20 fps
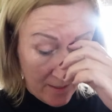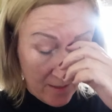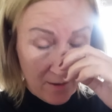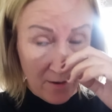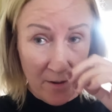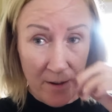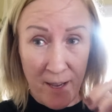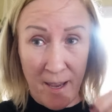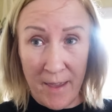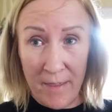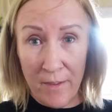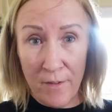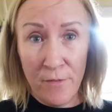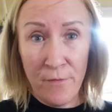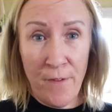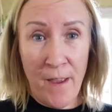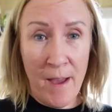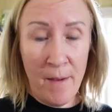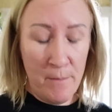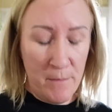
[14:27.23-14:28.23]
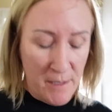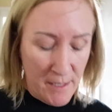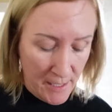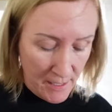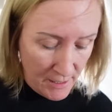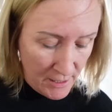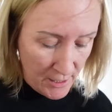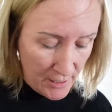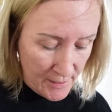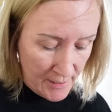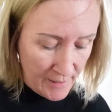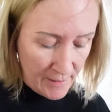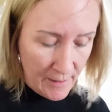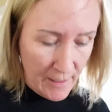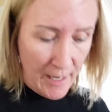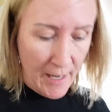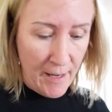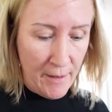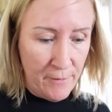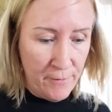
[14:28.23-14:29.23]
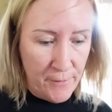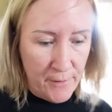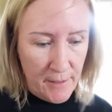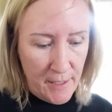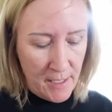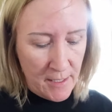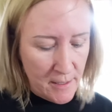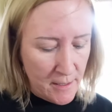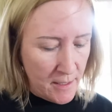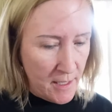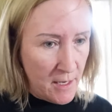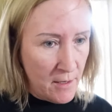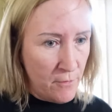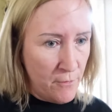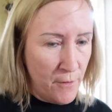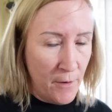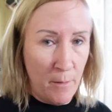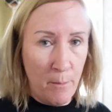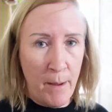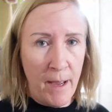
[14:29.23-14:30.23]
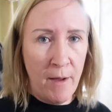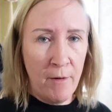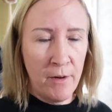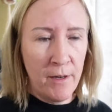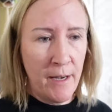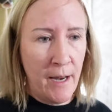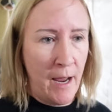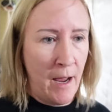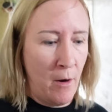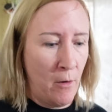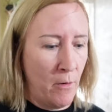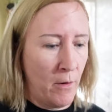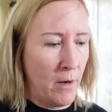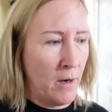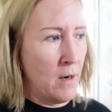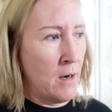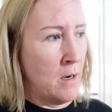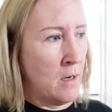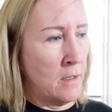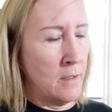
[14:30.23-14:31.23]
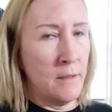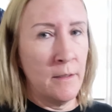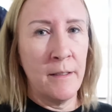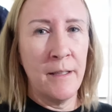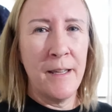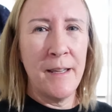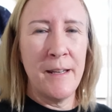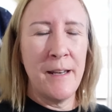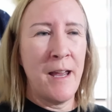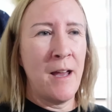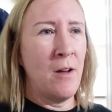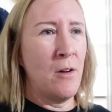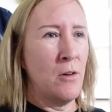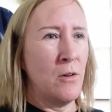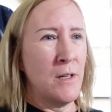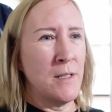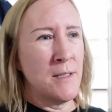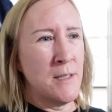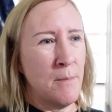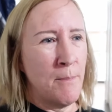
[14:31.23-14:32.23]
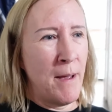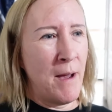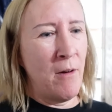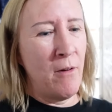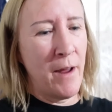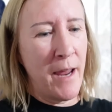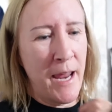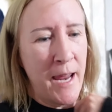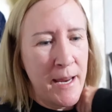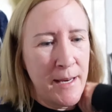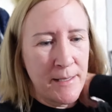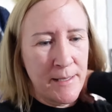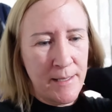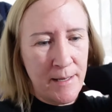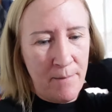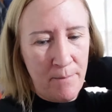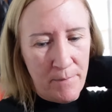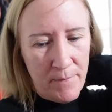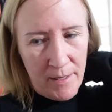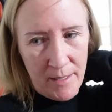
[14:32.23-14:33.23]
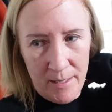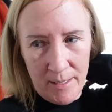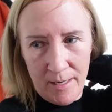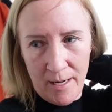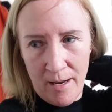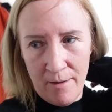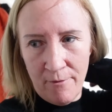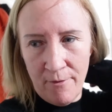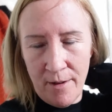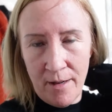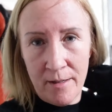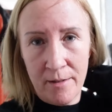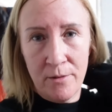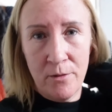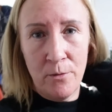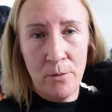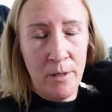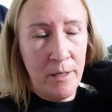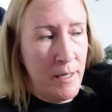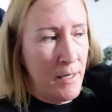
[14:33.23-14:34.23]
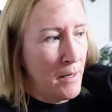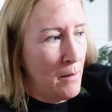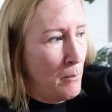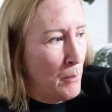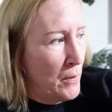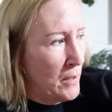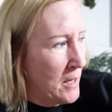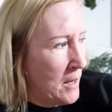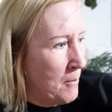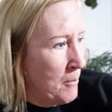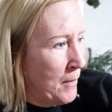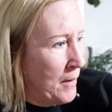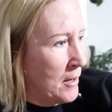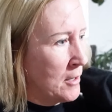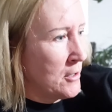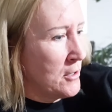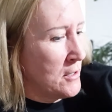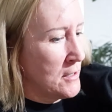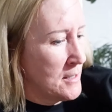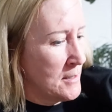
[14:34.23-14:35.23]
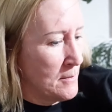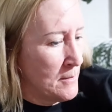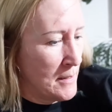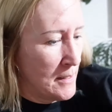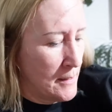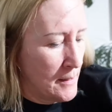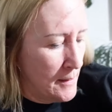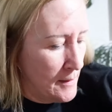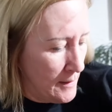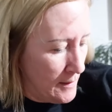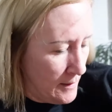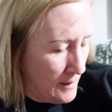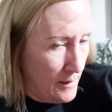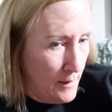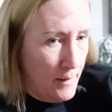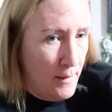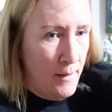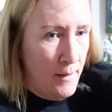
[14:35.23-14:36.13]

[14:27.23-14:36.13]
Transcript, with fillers: Okay, the family just left. They stayed for about an hour. And now it's about 8 something and I've we're going to put up our Christmas